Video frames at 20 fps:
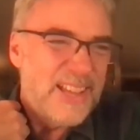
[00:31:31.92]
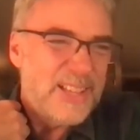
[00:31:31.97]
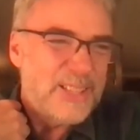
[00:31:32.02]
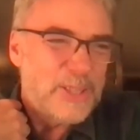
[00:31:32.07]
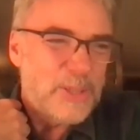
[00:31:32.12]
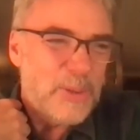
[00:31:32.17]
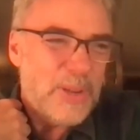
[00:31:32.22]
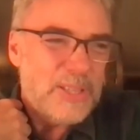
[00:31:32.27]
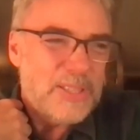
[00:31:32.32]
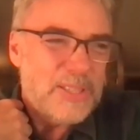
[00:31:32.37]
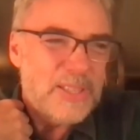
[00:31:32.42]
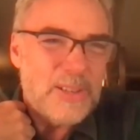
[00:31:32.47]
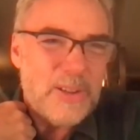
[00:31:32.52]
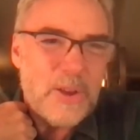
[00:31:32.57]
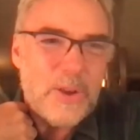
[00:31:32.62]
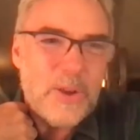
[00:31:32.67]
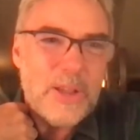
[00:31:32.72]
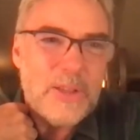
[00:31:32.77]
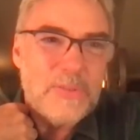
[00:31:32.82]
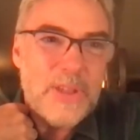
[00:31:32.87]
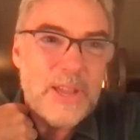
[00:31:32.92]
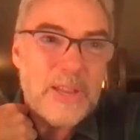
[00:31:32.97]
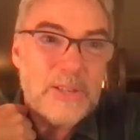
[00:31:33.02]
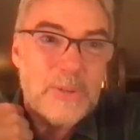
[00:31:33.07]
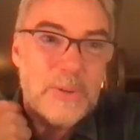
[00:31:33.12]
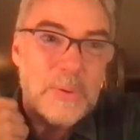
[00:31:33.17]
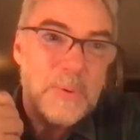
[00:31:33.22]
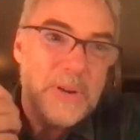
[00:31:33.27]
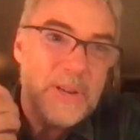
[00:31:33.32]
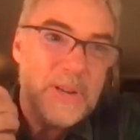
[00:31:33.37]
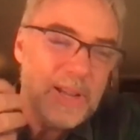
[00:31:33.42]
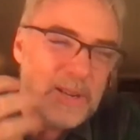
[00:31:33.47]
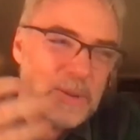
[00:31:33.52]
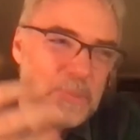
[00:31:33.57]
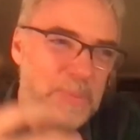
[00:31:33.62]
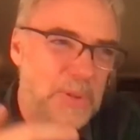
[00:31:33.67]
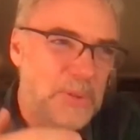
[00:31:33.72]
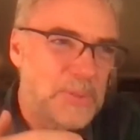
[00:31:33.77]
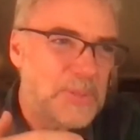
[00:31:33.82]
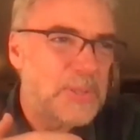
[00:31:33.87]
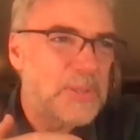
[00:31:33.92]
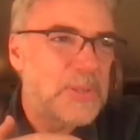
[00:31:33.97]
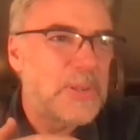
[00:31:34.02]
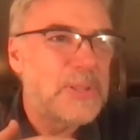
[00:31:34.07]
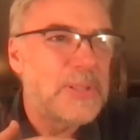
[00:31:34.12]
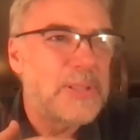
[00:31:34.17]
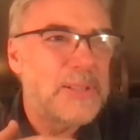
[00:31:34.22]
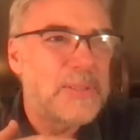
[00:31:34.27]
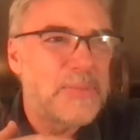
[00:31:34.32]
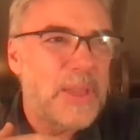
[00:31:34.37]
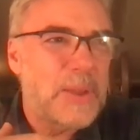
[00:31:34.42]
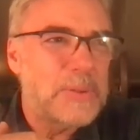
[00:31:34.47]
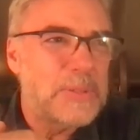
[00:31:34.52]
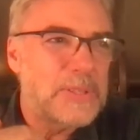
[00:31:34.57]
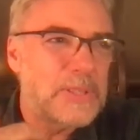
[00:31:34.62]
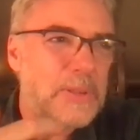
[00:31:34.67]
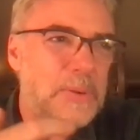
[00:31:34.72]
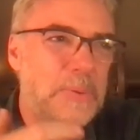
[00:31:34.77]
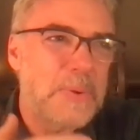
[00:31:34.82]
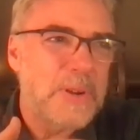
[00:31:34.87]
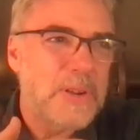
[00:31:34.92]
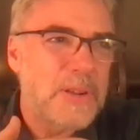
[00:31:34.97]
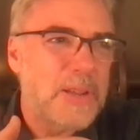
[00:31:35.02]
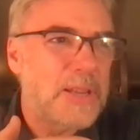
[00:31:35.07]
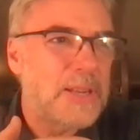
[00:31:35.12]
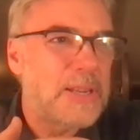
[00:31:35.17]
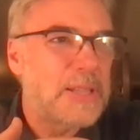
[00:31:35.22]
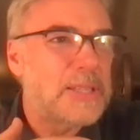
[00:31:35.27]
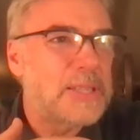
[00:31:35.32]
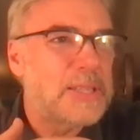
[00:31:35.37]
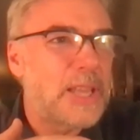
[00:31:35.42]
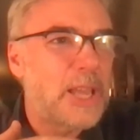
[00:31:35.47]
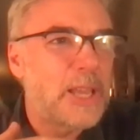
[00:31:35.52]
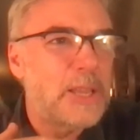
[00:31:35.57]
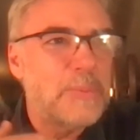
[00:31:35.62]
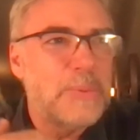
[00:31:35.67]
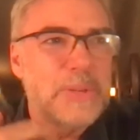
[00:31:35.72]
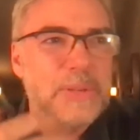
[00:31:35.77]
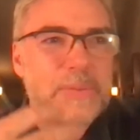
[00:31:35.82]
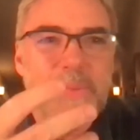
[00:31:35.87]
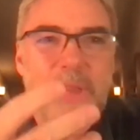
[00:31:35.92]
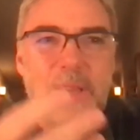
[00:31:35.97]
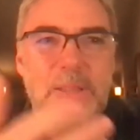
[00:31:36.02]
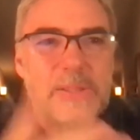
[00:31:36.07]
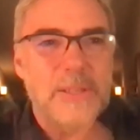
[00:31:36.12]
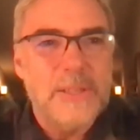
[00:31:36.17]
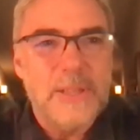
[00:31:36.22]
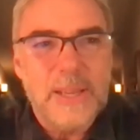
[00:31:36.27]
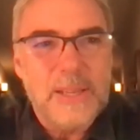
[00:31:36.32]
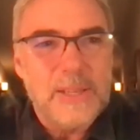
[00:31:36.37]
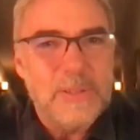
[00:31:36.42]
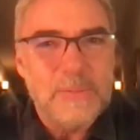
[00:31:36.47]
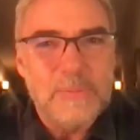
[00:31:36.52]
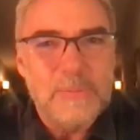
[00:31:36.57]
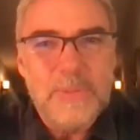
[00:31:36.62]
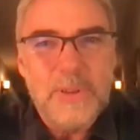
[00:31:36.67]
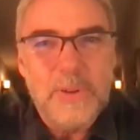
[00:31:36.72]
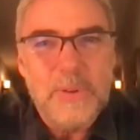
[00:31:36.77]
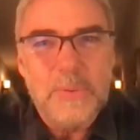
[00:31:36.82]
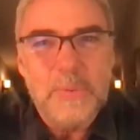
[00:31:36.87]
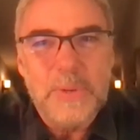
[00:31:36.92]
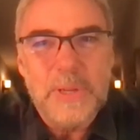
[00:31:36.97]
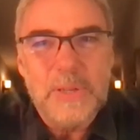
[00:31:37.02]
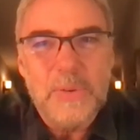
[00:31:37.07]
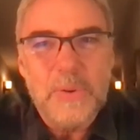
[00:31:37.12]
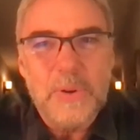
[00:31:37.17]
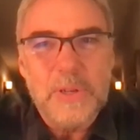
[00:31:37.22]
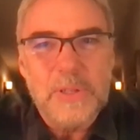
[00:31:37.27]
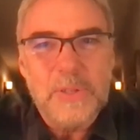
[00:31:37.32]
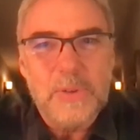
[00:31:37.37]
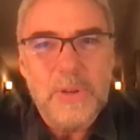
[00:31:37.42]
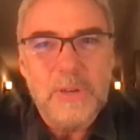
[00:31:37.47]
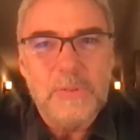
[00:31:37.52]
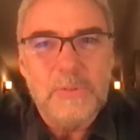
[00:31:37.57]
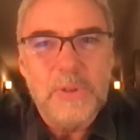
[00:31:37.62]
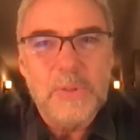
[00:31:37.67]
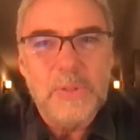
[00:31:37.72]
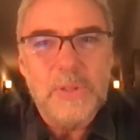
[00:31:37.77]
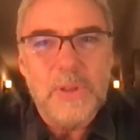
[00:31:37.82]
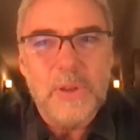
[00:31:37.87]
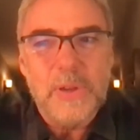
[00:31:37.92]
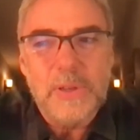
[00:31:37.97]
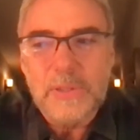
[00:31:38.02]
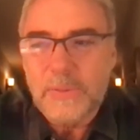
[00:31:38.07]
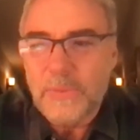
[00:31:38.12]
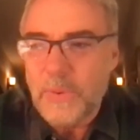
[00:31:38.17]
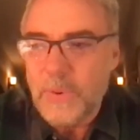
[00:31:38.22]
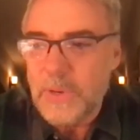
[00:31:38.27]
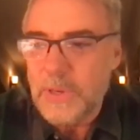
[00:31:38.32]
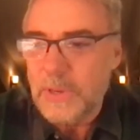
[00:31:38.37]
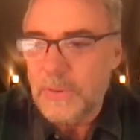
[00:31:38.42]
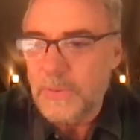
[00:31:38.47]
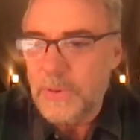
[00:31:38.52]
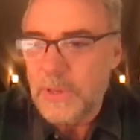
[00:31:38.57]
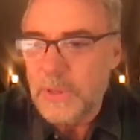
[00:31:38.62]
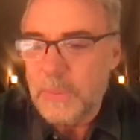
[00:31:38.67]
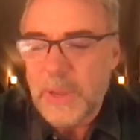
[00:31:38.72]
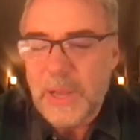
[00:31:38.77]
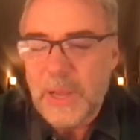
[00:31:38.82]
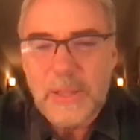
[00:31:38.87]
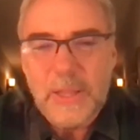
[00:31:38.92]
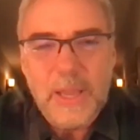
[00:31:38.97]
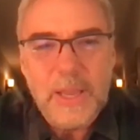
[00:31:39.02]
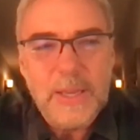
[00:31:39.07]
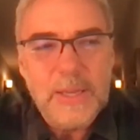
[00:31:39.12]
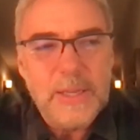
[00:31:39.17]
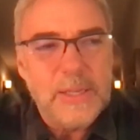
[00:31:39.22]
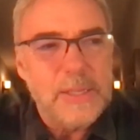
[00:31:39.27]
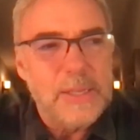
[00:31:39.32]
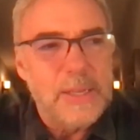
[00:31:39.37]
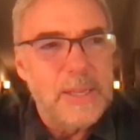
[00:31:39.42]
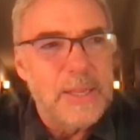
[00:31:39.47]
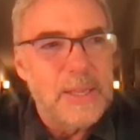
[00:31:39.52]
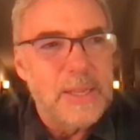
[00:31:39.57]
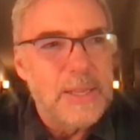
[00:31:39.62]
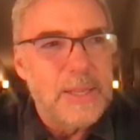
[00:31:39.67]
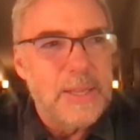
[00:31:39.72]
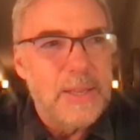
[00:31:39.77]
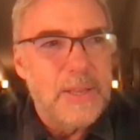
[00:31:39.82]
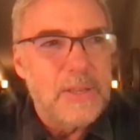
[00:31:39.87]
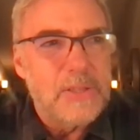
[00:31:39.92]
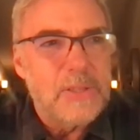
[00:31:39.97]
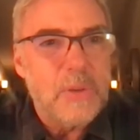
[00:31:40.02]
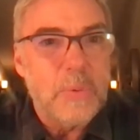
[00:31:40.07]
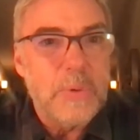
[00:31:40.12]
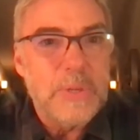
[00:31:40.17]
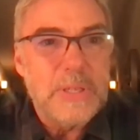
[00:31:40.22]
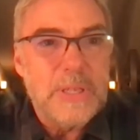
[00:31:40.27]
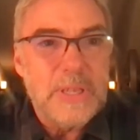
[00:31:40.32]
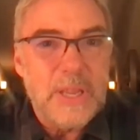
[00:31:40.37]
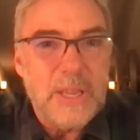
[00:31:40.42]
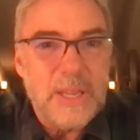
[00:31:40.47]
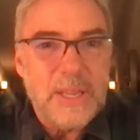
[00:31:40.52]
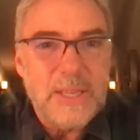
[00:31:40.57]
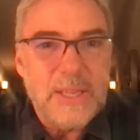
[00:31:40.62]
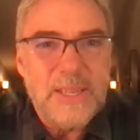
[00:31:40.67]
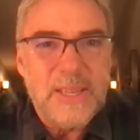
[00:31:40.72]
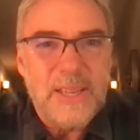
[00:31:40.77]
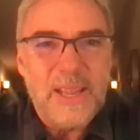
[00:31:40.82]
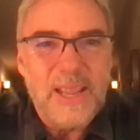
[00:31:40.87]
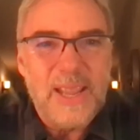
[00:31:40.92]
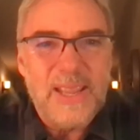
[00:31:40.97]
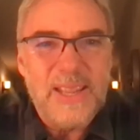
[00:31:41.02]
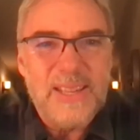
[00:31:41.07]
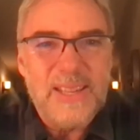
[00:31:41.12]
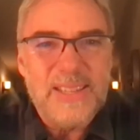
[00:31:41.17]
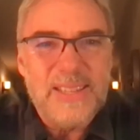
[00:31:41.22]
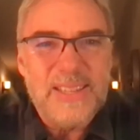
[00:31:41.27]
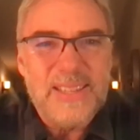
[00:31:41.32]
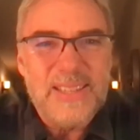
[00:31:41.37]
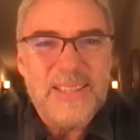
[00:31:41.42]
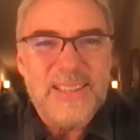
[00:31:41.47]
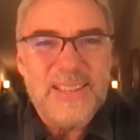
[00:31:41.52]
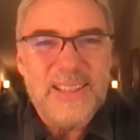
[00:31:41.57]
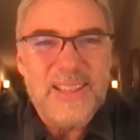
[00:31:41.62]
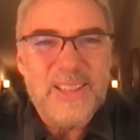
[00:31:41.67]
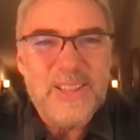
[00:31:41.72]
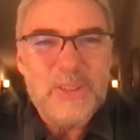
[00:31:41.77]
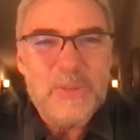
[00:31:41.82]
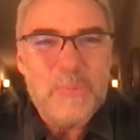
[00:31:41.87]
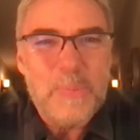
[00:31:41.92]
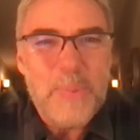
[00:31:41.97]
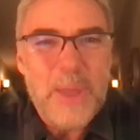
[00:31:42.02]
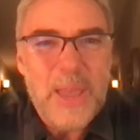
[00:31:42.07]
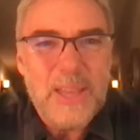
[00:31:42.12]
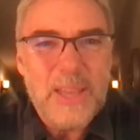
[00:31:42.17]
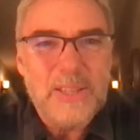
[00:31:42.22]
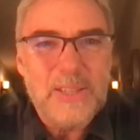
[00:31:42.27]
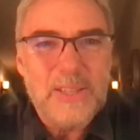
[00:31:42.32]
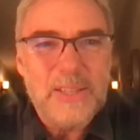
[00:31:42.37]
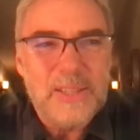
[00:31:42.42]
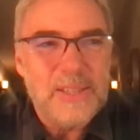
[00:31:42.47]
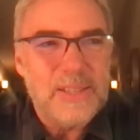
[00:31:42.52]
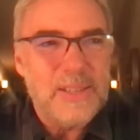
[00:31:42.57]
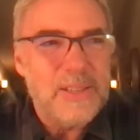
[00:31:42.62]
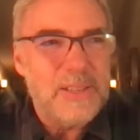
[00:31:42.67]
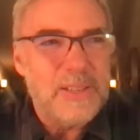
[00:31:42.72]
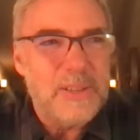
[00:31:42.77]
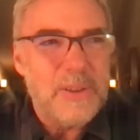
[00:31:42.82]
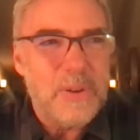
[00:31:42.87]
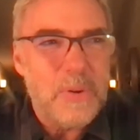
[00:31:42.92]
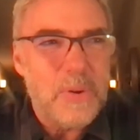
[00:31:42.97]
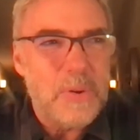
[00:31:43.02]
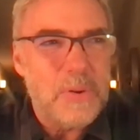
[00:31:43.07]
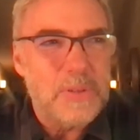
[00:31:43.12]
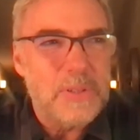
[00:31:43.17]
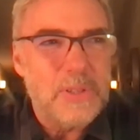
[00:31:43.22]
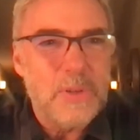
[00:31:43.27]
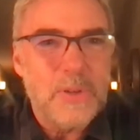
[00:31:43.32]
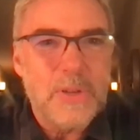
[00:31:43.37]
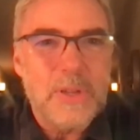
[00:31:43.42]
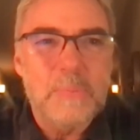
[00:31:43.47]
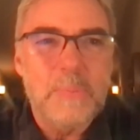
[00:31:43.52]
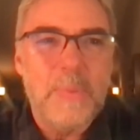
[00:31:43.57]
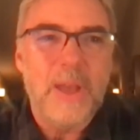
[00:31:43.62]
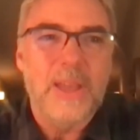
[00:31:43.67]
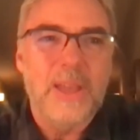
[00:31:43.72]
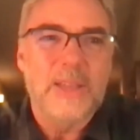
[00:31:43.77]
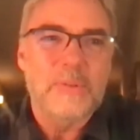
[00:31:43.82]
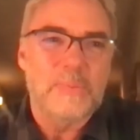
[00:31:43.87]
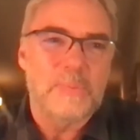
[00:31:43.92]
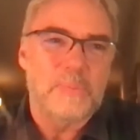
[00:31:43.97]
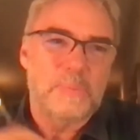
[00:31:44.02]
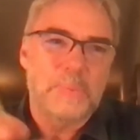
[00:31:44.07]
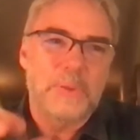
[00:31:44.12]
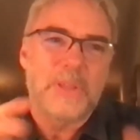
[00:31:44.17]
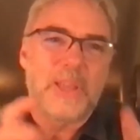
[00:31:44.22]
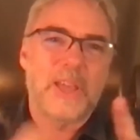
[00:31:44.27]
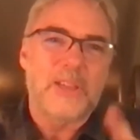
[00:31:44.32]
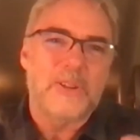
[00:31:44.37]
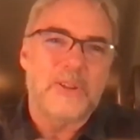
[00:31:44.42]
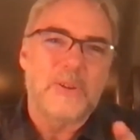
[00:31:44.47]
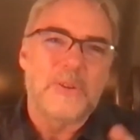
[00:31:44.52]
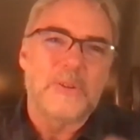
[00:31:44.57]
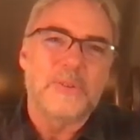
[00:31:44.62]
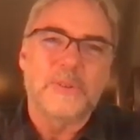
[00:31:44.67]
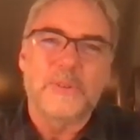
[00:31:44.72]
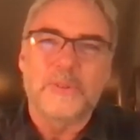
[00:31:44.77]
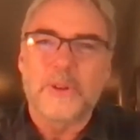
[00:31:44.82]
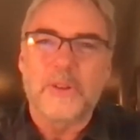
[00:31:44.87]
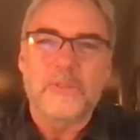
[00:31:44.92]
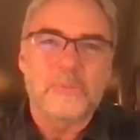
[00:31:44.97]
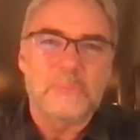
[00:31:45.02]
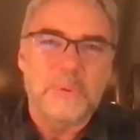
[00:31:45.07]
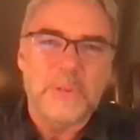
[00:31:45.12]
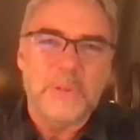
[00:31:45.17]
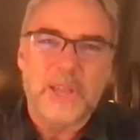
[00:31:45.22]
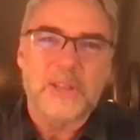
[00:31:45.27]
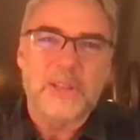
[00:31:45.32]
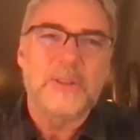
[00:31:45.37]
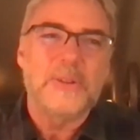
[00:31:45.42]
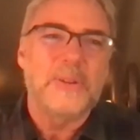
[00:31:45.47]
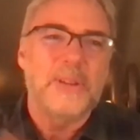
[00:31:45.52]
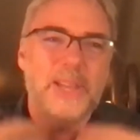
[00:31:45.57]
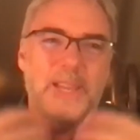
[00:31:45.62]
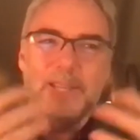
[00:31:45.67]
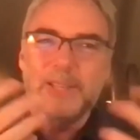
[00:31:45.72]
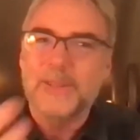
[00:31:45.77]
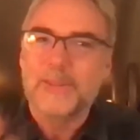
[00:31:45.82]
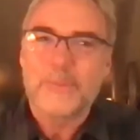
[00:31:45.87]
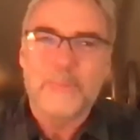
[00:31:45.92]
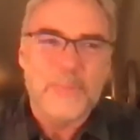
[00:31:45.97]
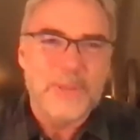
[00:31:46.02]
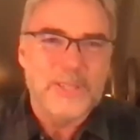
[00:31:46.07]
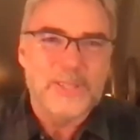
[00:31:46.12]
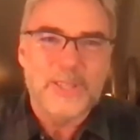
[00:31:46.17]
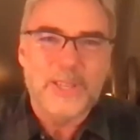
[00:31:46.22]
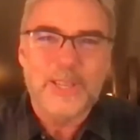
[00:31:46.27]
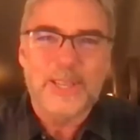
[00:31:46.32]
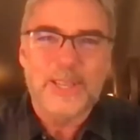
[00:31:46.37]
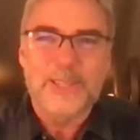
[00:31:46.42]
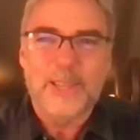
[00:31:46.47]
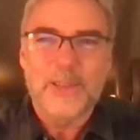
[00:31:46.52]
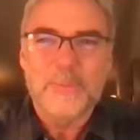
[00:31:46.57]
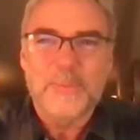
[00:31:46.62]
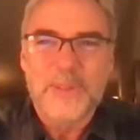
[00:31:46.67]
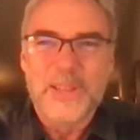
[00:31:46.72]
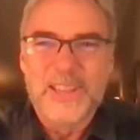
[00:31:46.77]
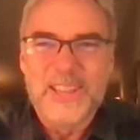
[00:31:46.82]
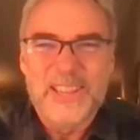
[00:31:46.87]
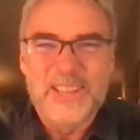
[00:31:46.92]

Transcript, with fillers: And so I said, "Oh, I'm actually working on a musical. I was still working on it at the time, and I said I could, you know, we could orchestrate a few songs for you for the ballet." And so we did, and uh, Matt uh, took my piano, rough piano, and me singing them uh-huh.